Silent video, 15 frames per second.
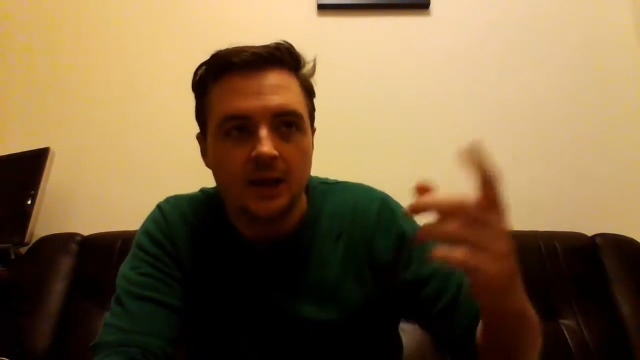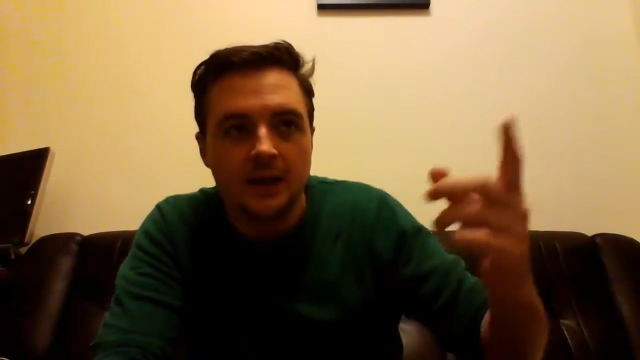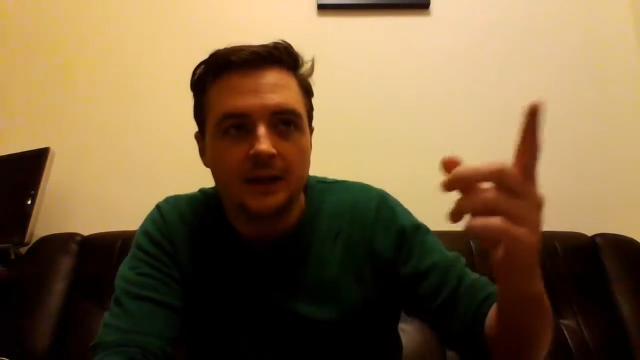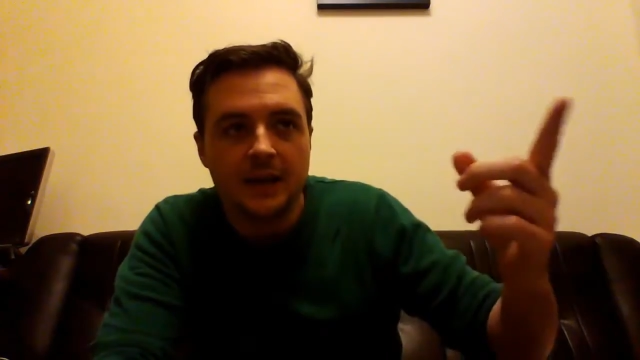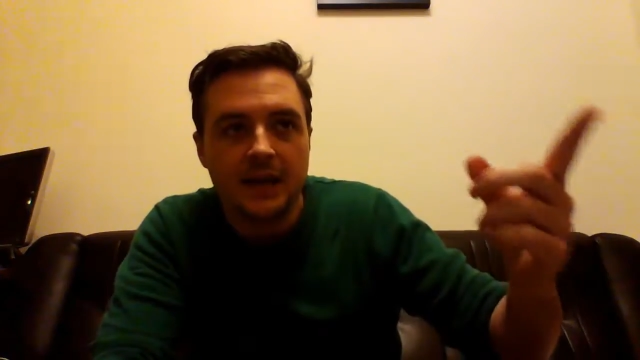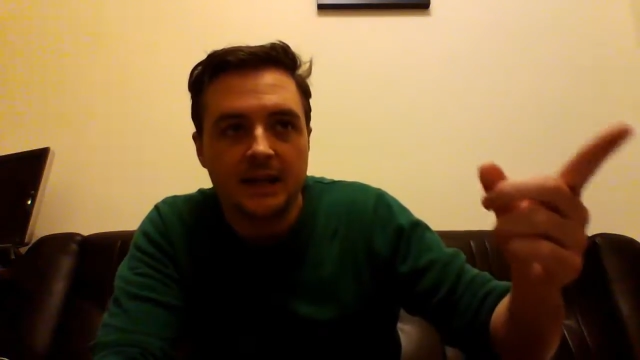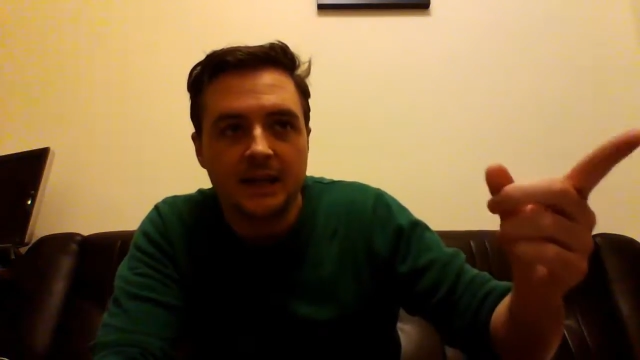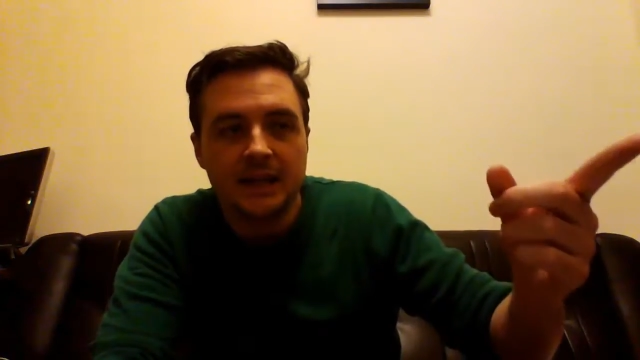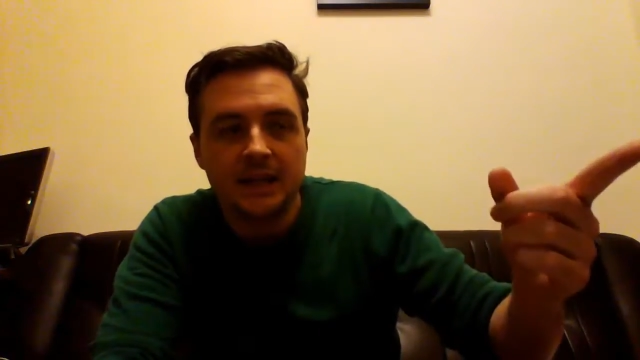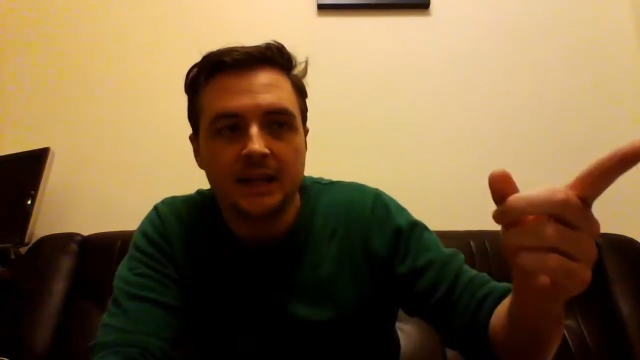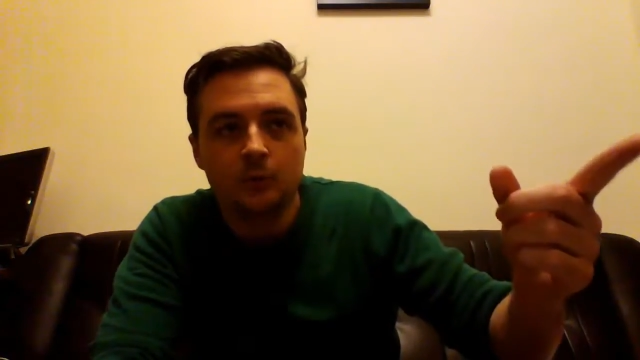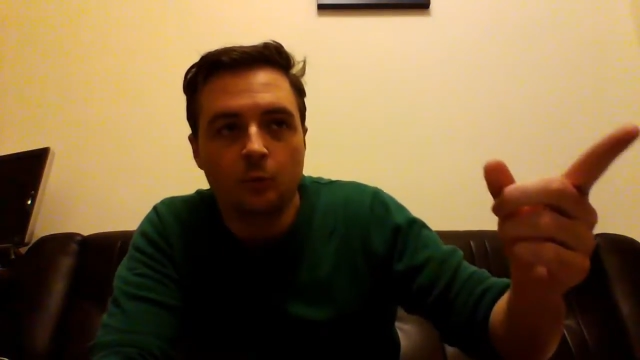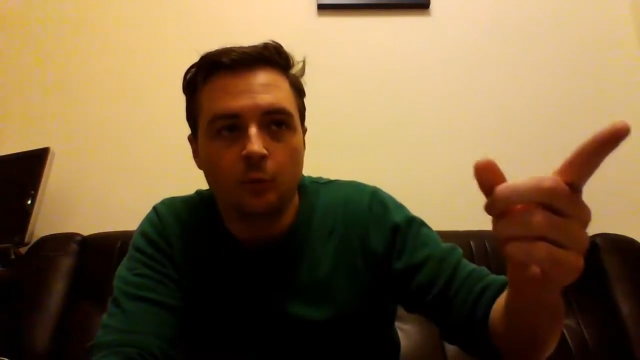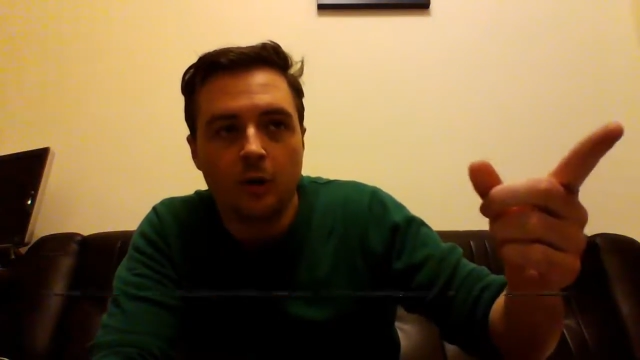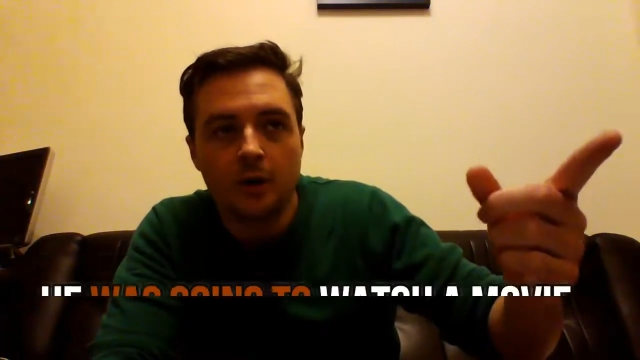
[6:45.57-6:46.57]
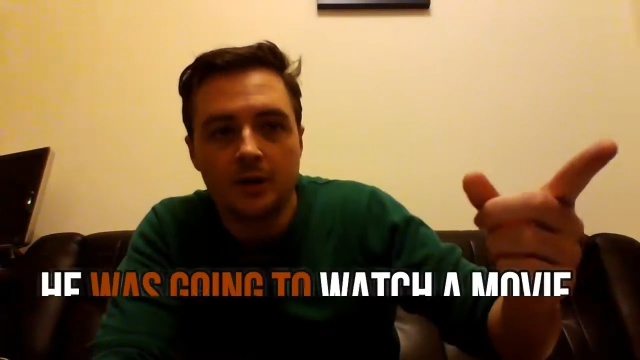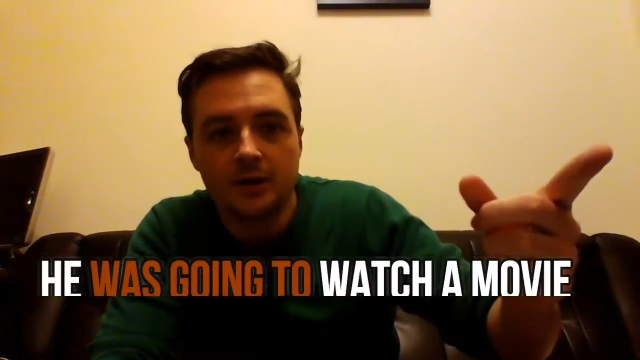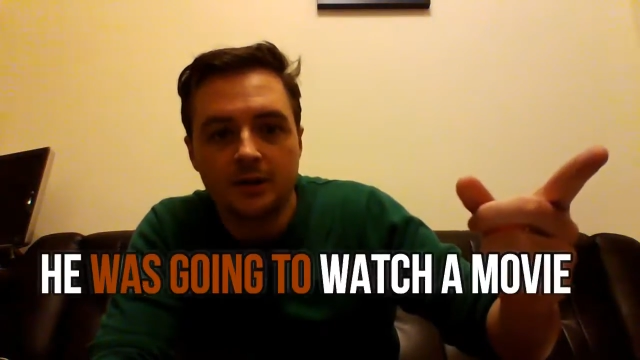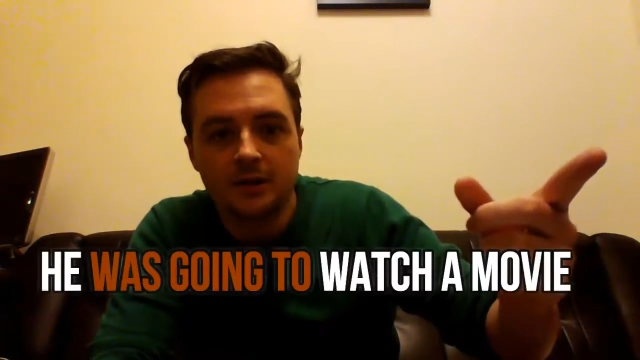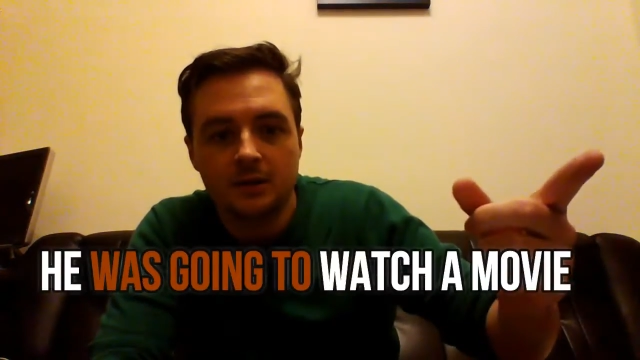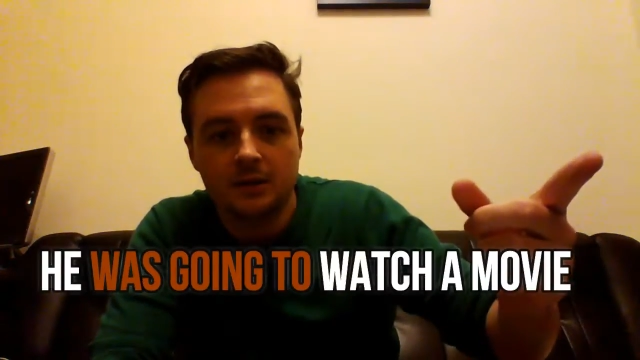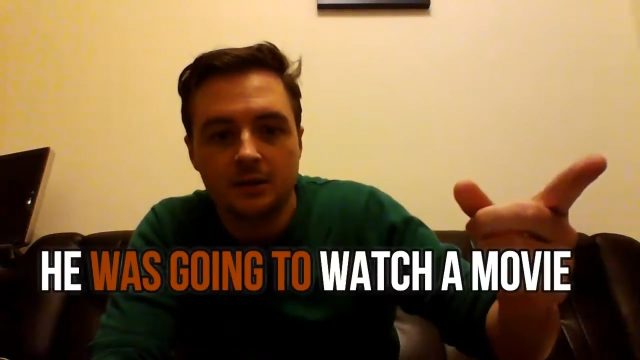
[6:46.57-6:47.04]
that he
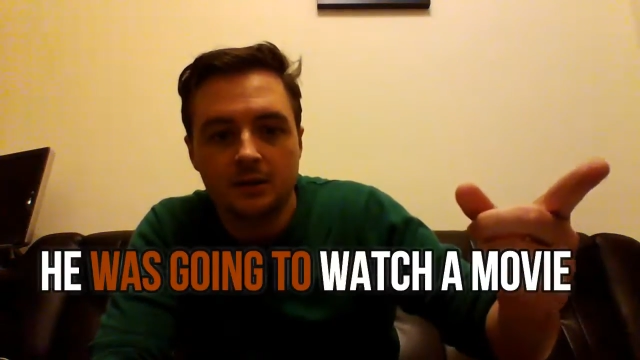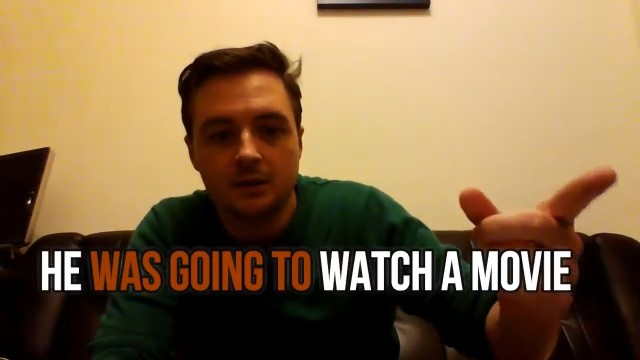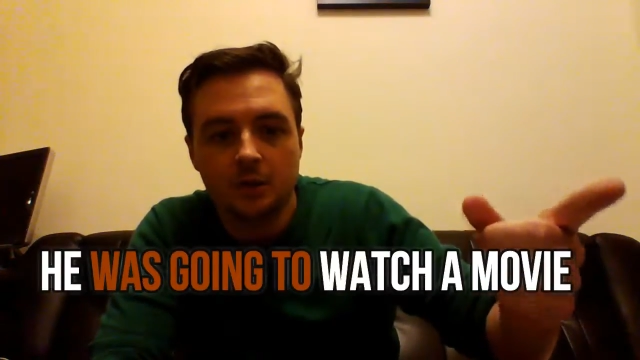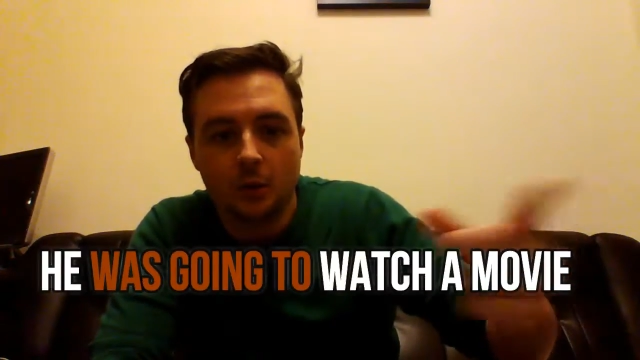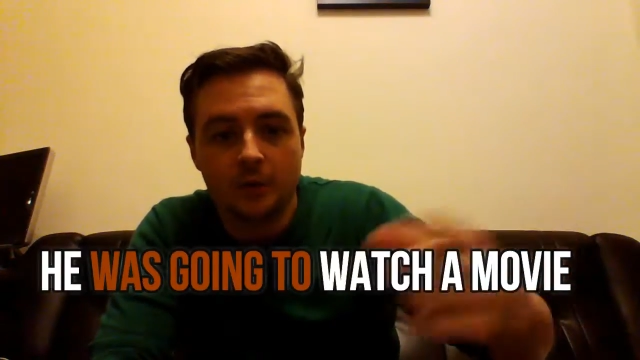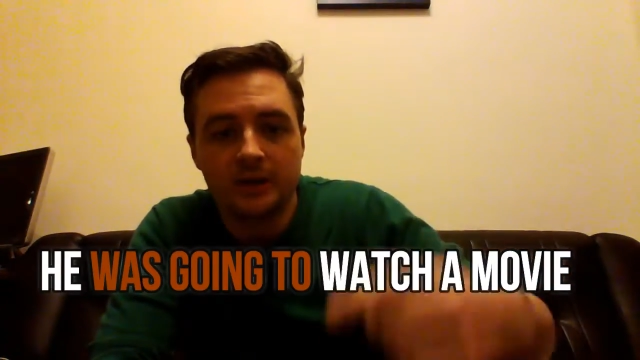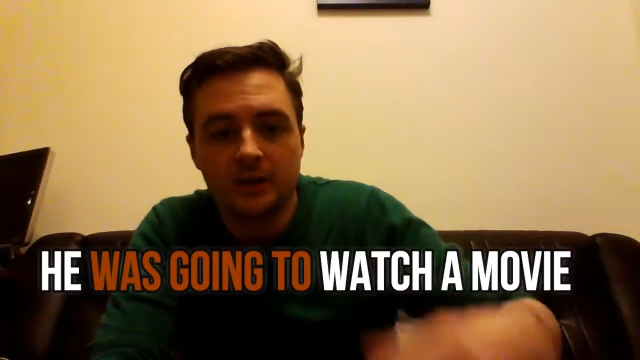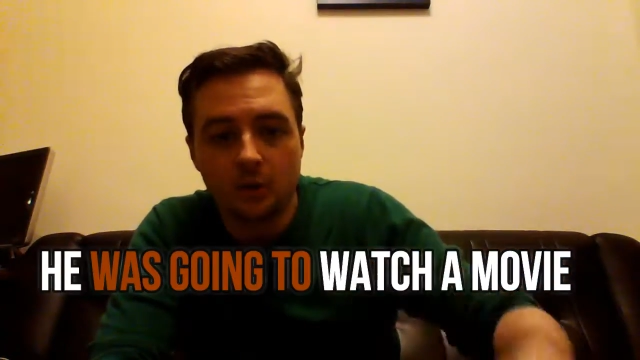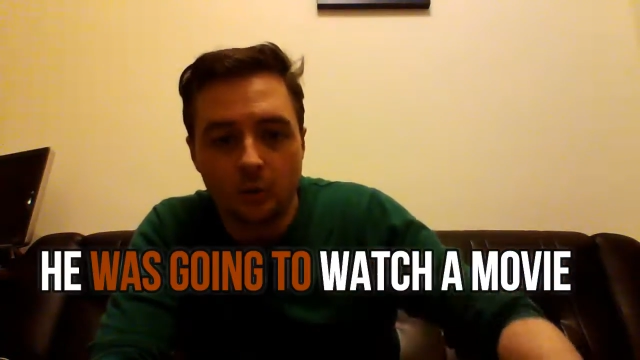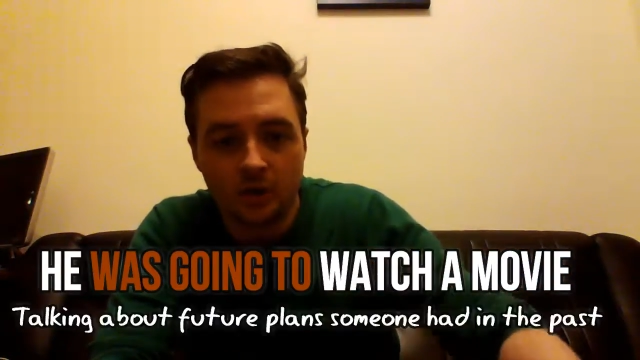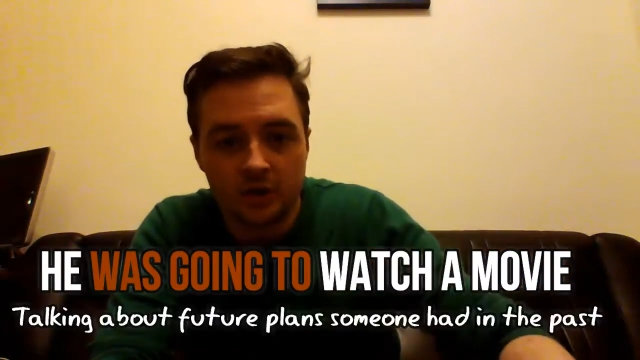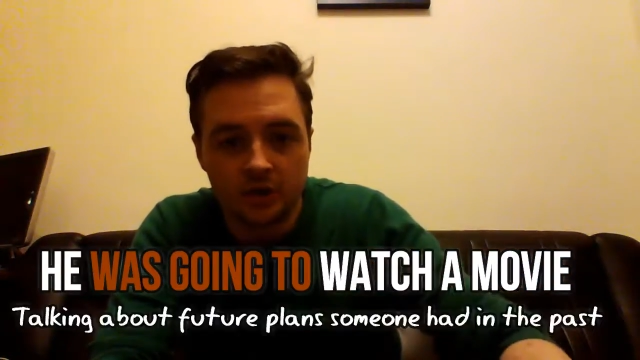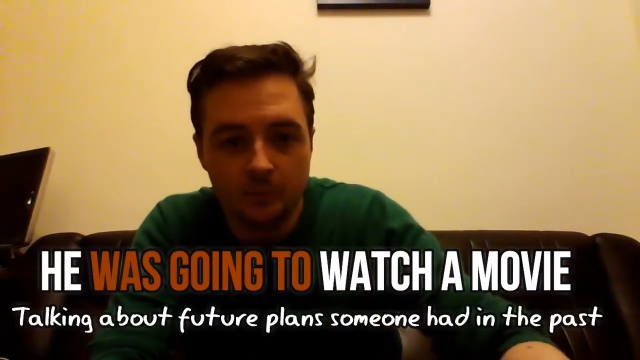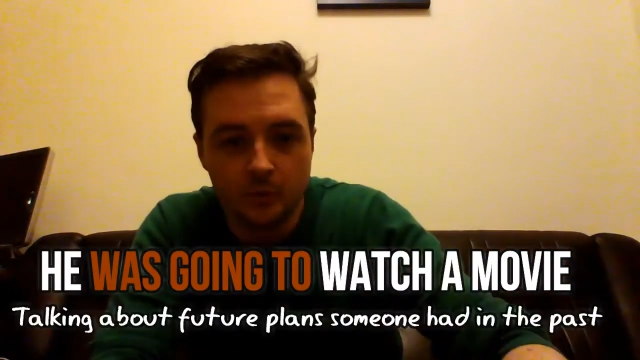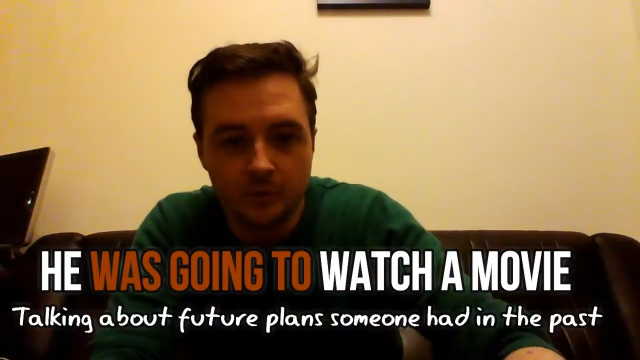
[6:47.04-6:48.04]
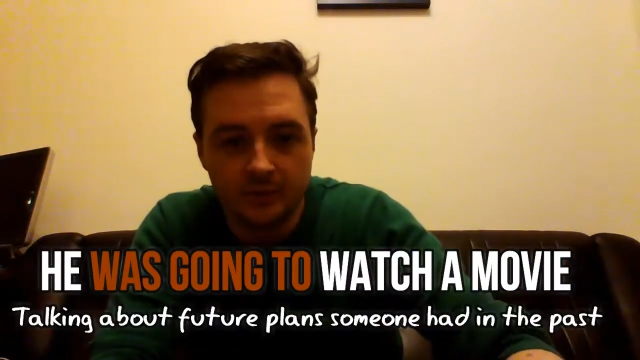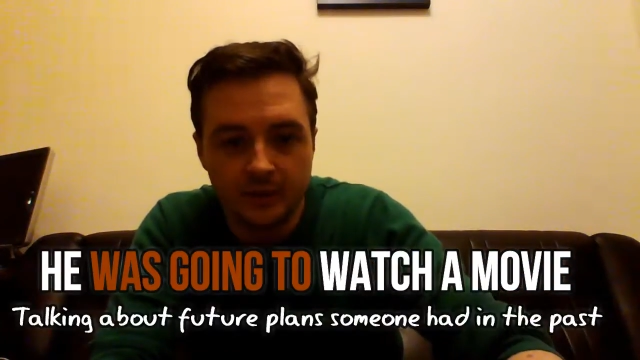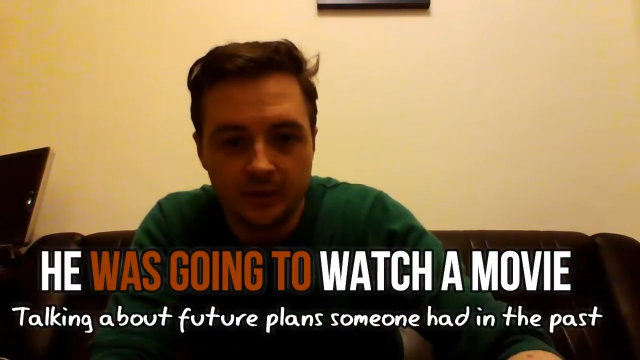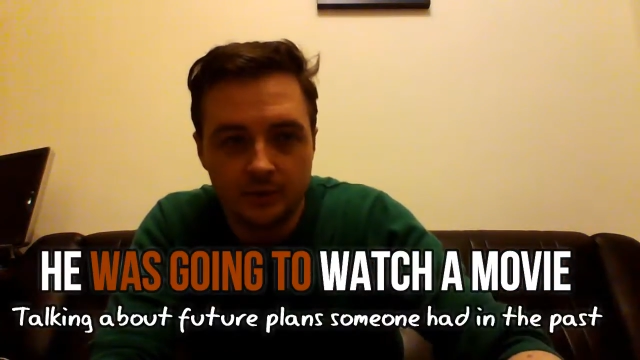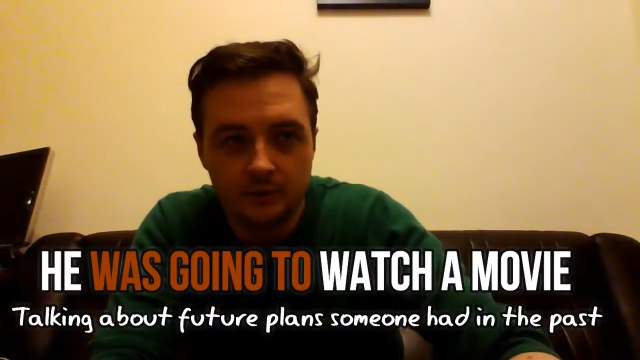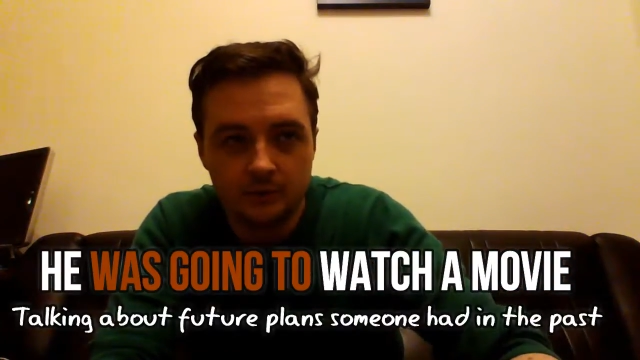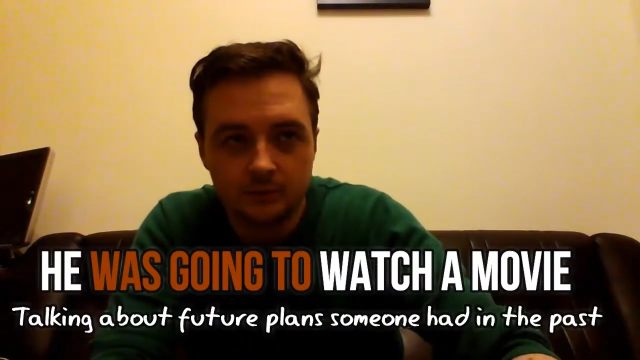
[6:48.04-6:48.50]
was going to watch a movie.